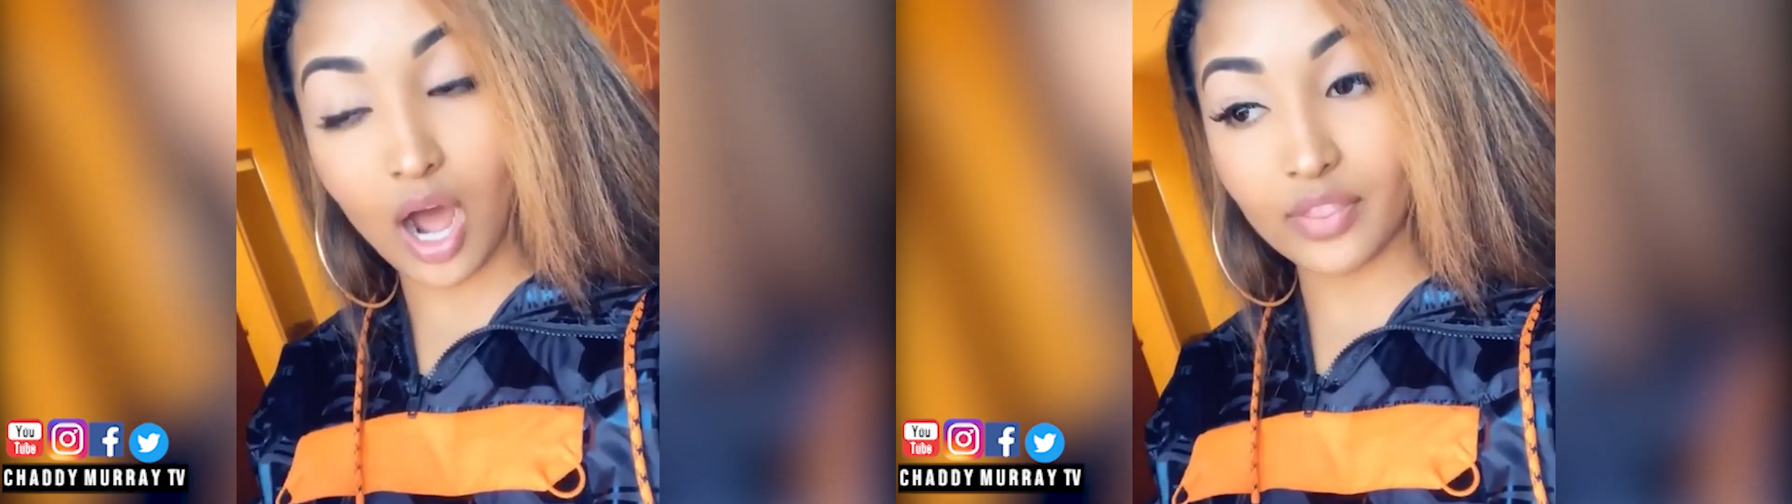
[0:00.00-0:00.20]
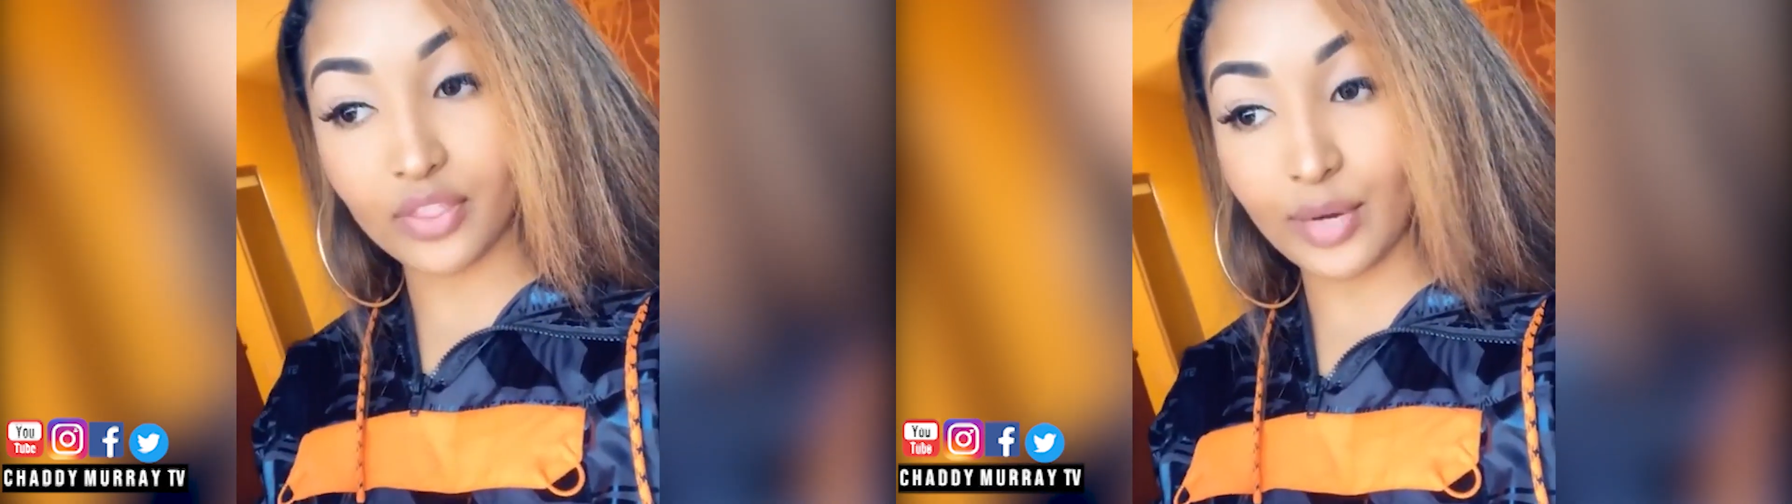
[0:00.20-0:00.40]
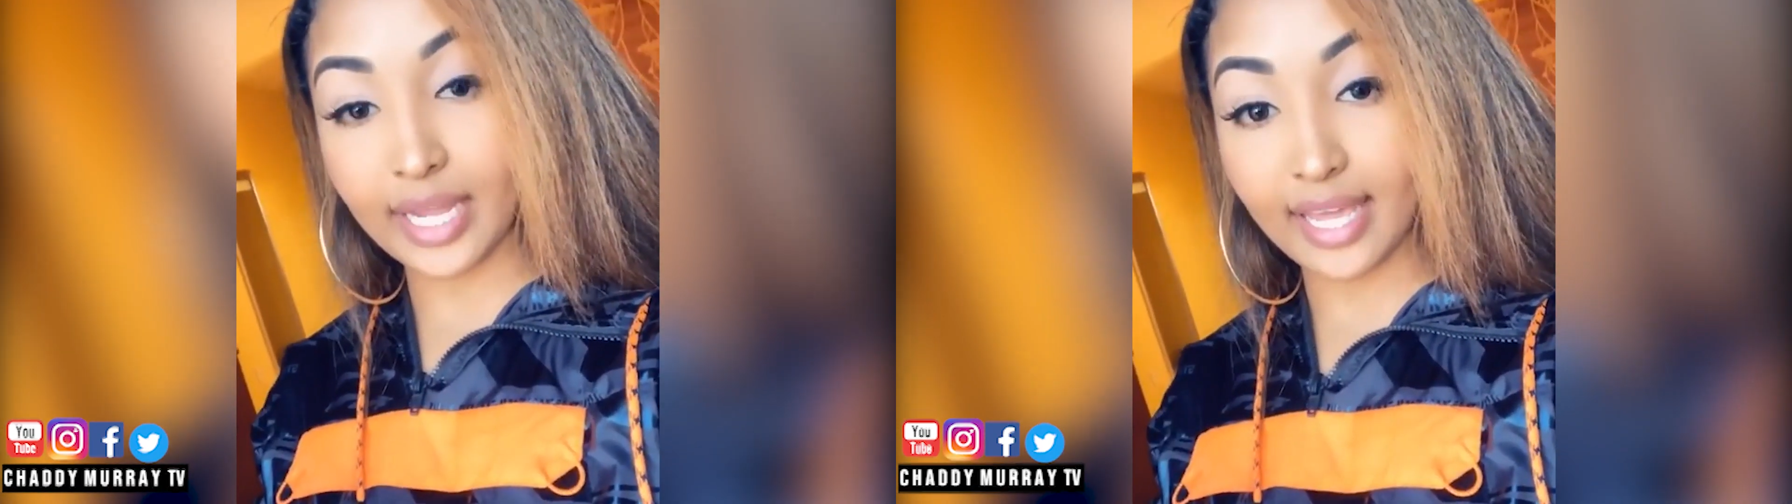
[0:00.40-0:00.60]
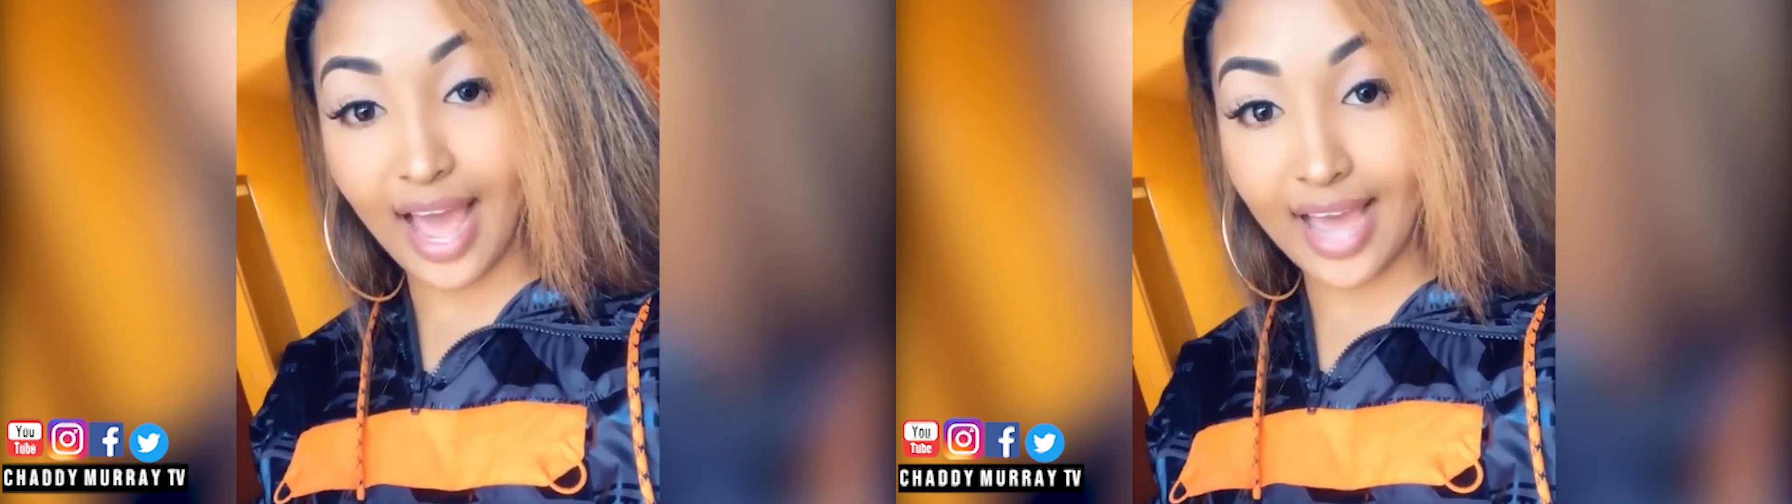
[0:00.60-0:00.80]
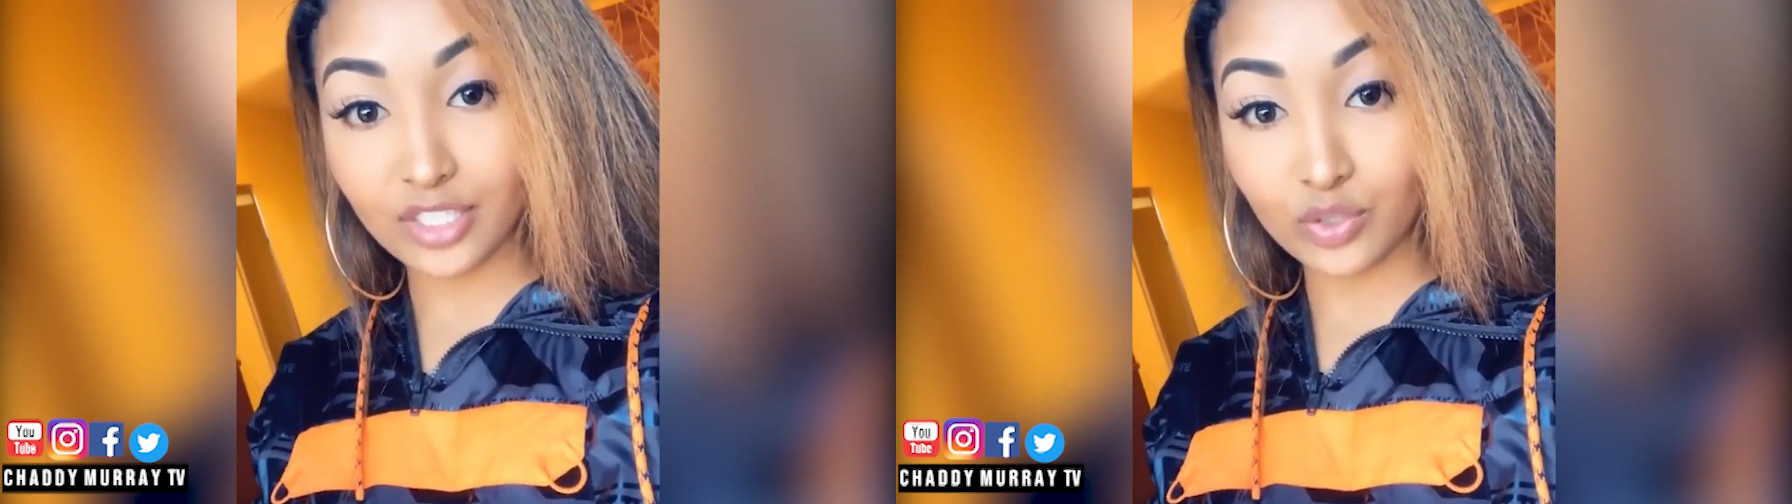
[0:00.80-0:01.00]
on the Reggae
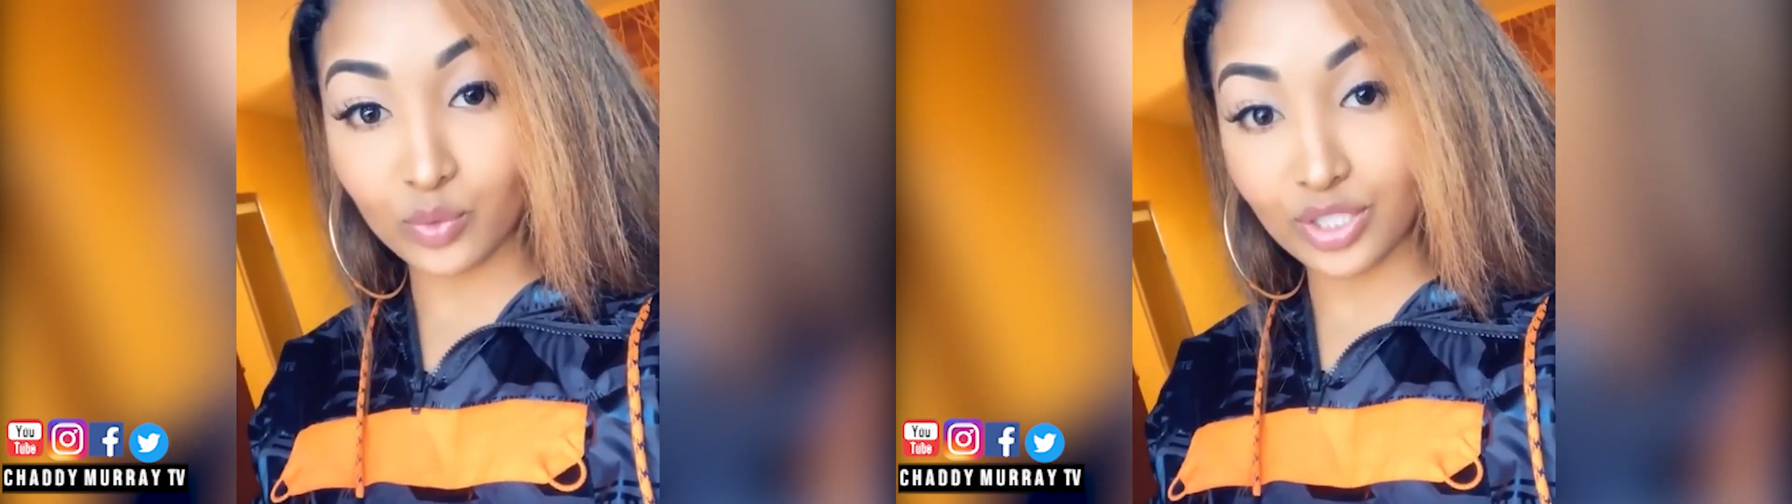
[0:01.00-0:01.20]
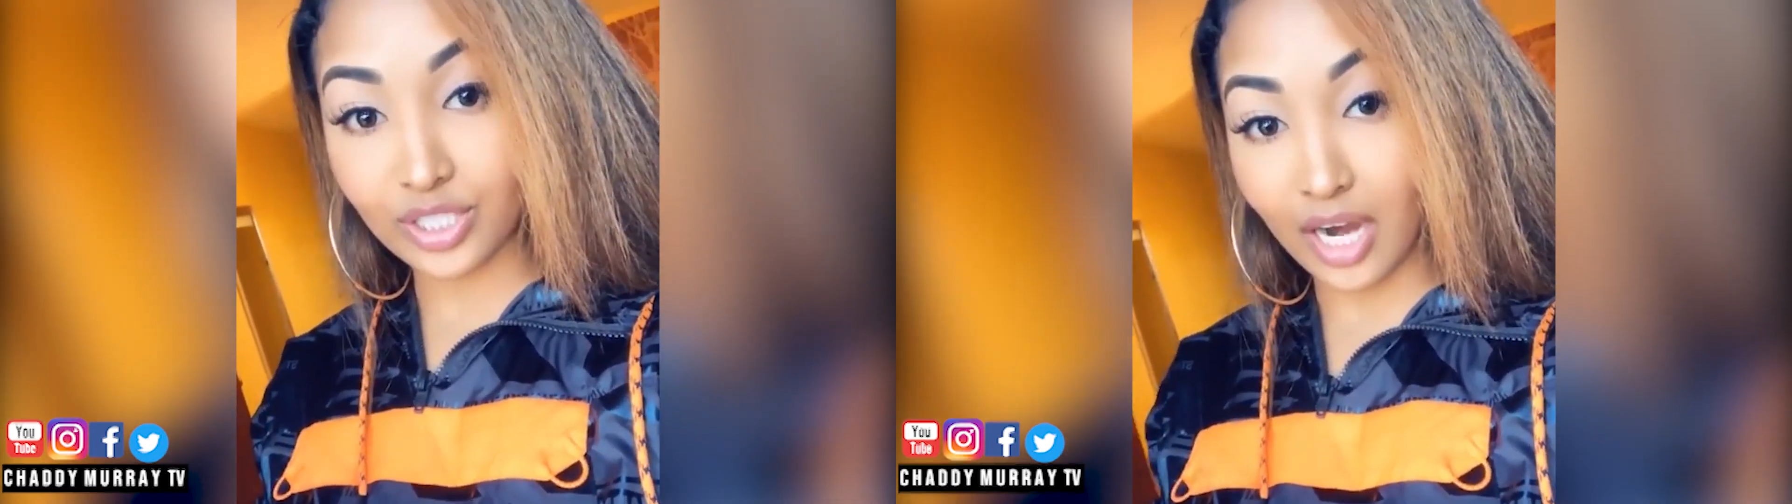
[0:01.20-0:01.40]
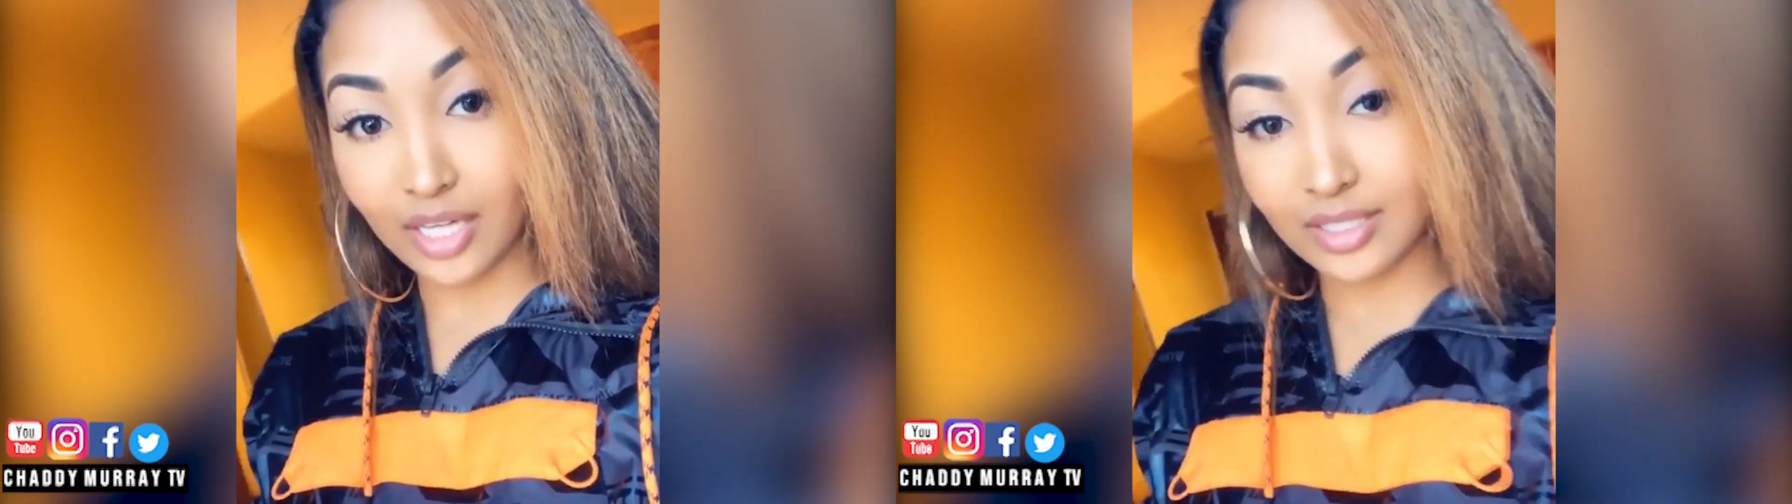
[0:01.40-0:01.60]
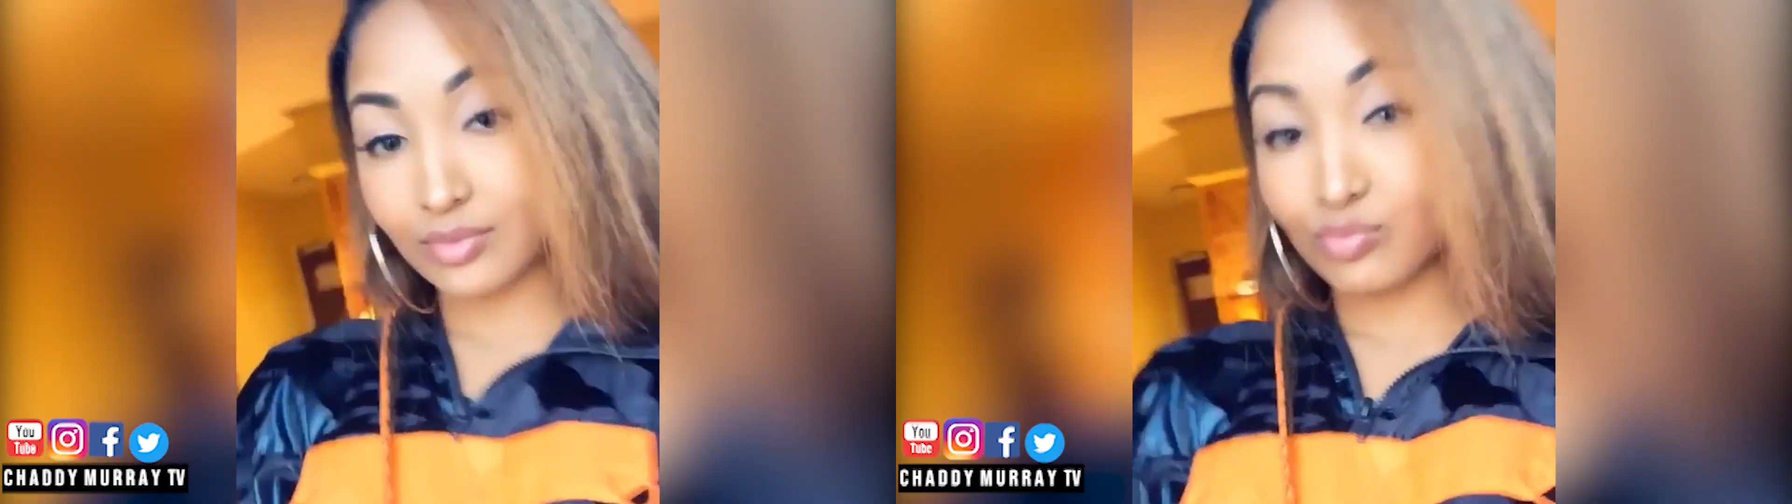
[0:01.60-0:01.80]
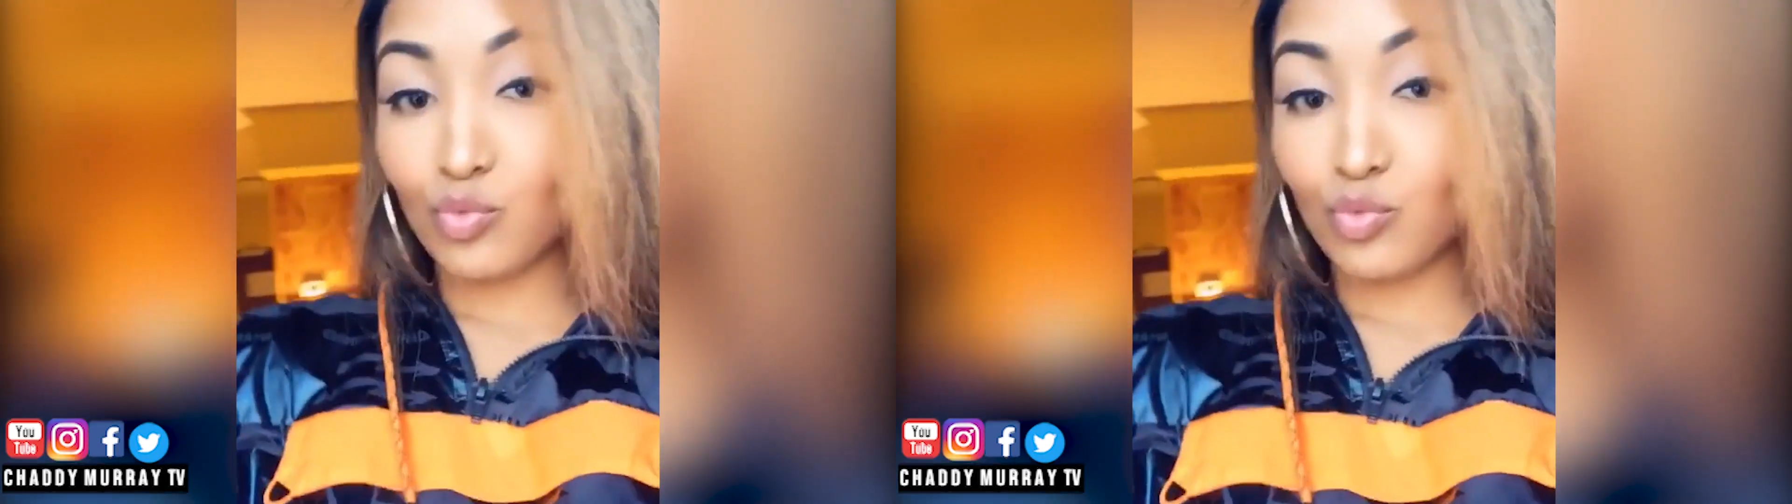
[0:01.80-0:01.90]
iTunes chart.